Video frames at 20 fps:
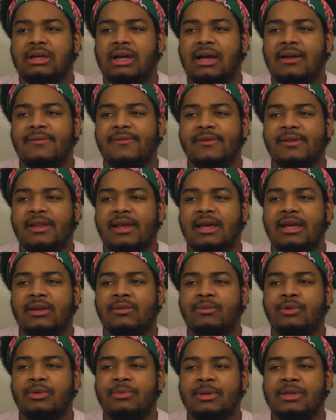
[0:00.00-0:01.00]
feel
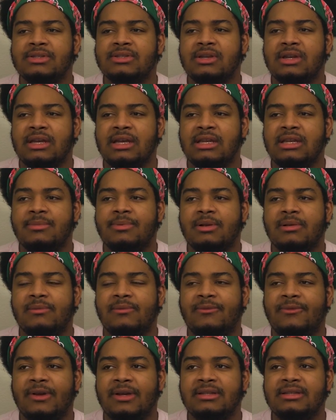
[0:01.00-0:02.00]
like RWBY is going to end up
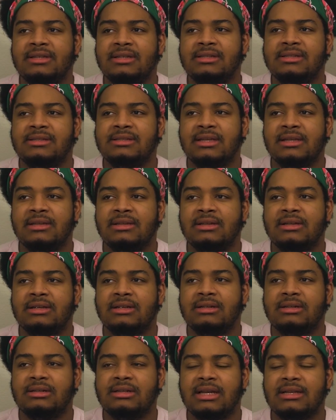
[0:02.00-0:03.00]
confronting
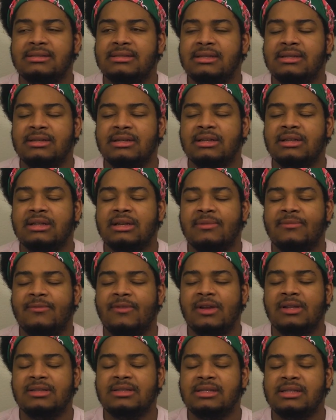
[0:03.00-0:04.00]

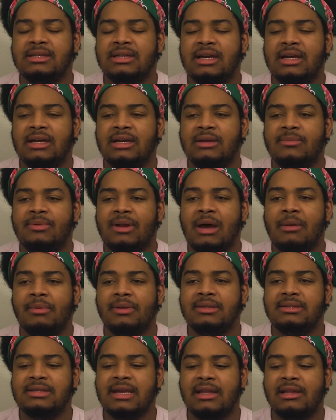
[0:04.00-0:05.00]
confronting
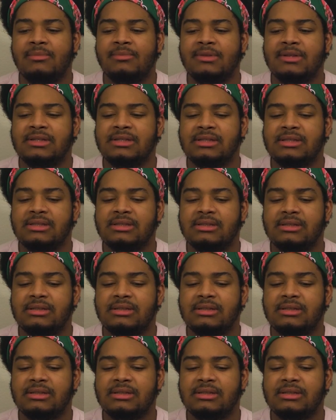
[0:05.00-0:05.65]
probably Salem this